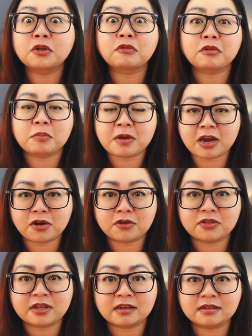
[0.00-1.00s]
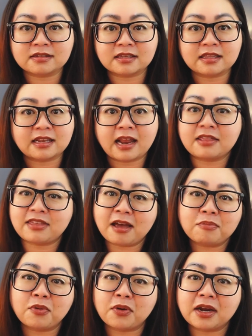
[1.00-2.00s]
you repair things. And then at
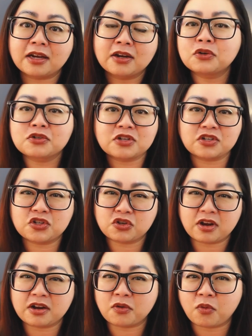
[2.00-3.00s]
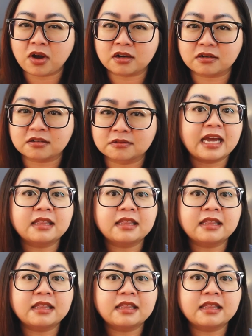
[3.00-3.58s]
that point, you're just treading water.